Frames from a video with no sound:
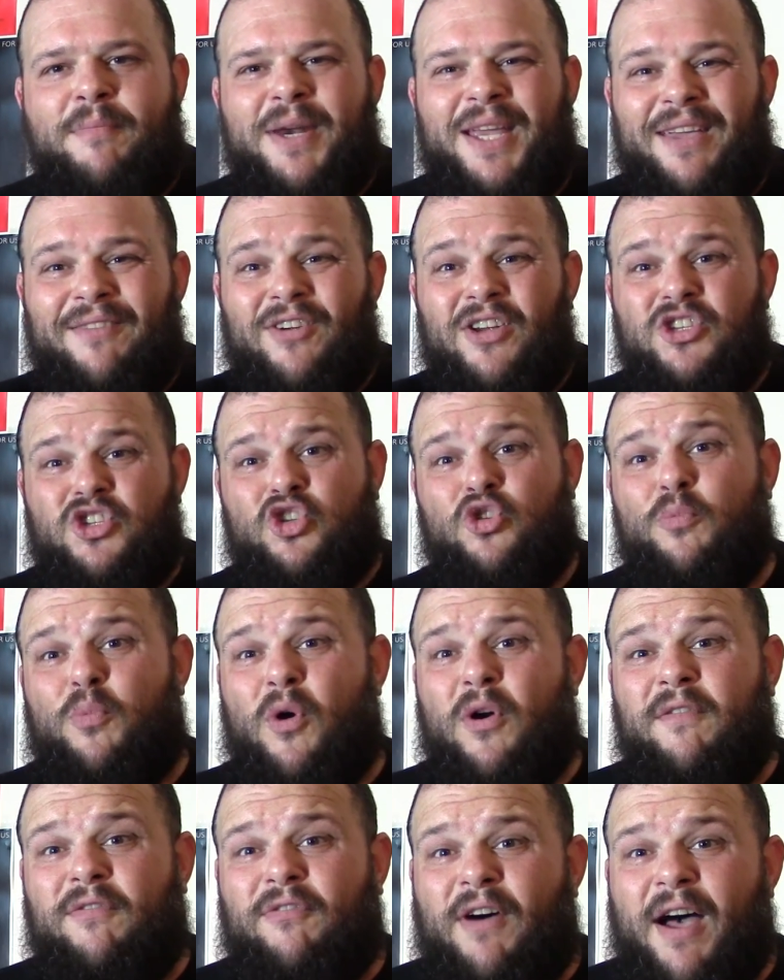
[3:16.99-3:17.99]
I'm gonna give it a
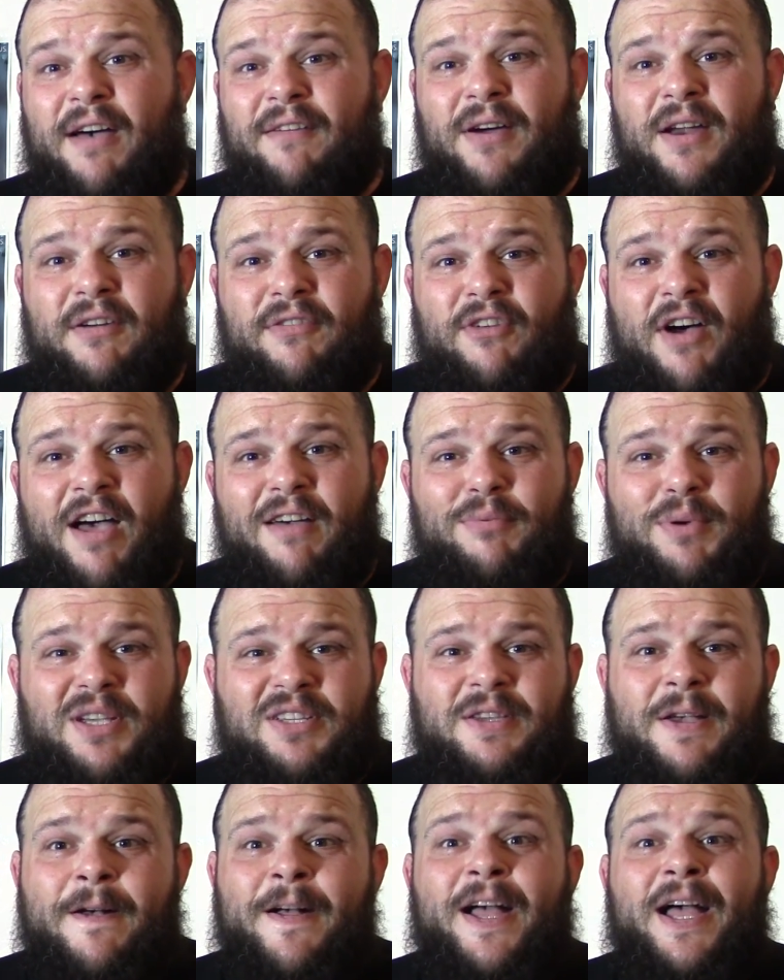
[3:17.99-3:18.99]
2.5 out of 5
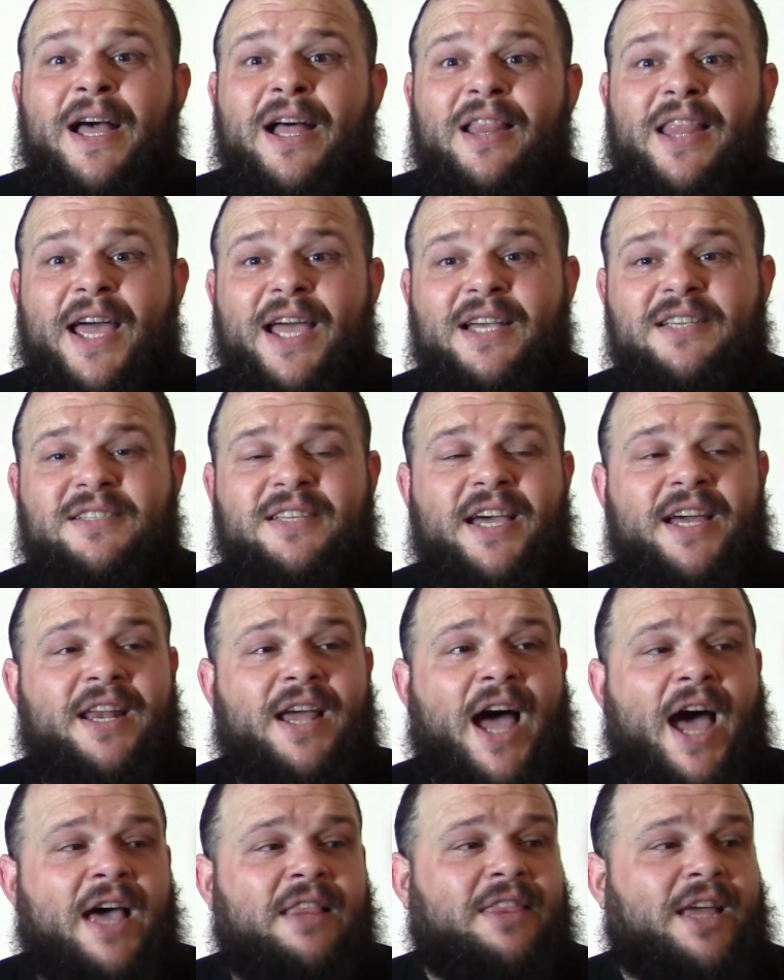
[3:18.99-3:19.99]
because, like I
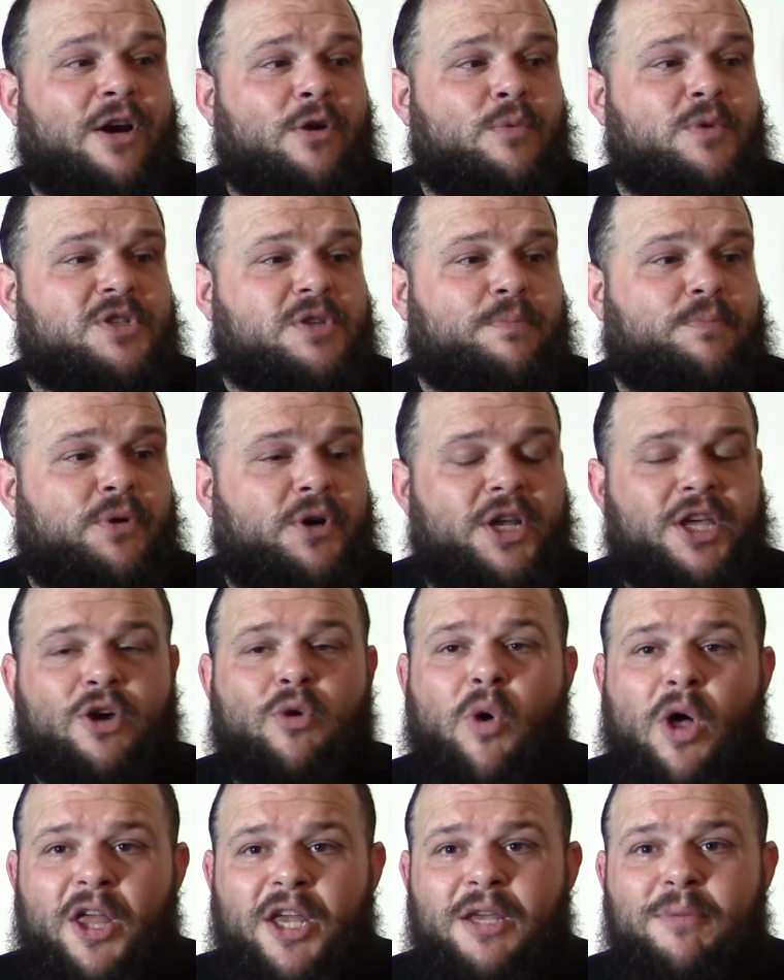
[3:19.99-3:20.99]
said, I thought it was a pretty
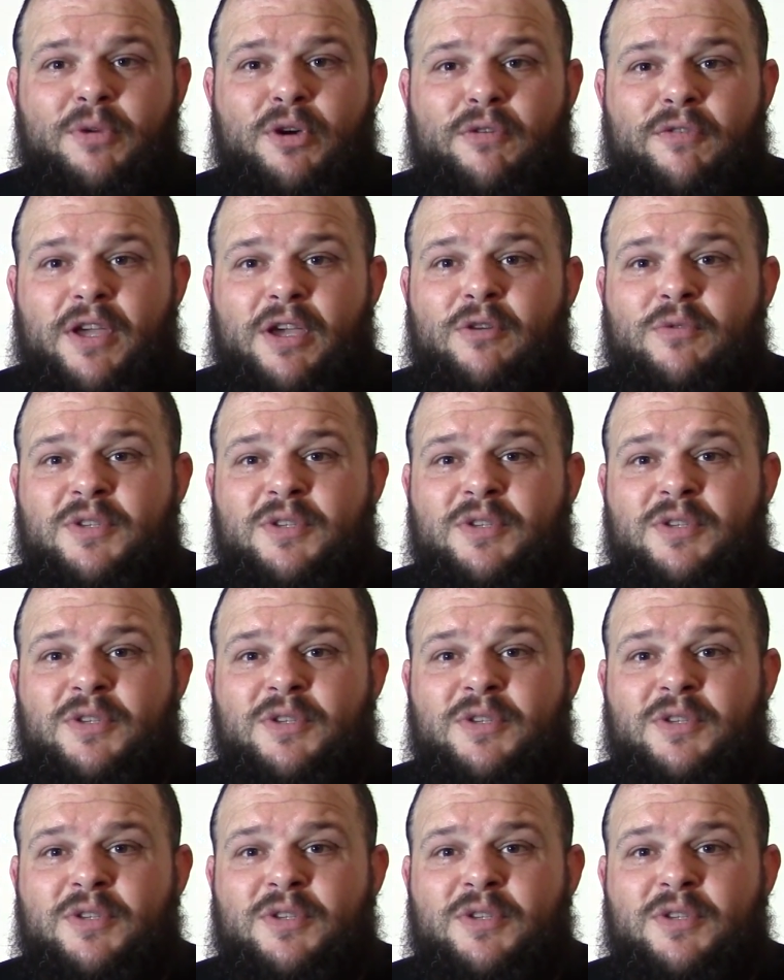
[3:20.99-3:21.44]
quality movie.